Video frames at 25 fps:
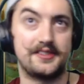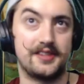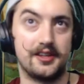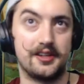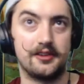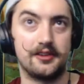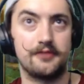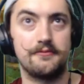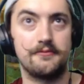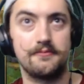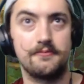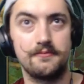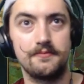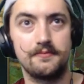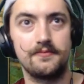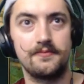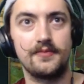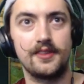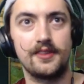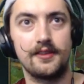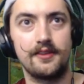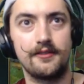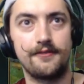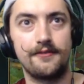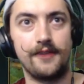the
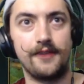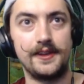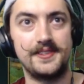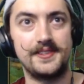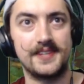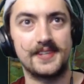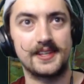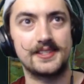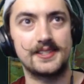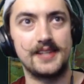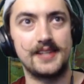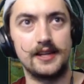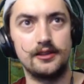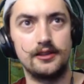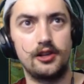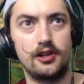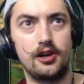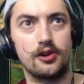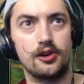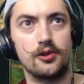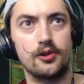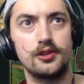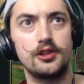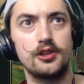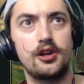fights extend
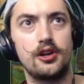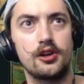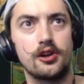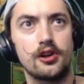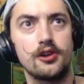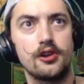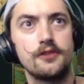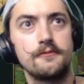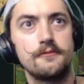longer and longer.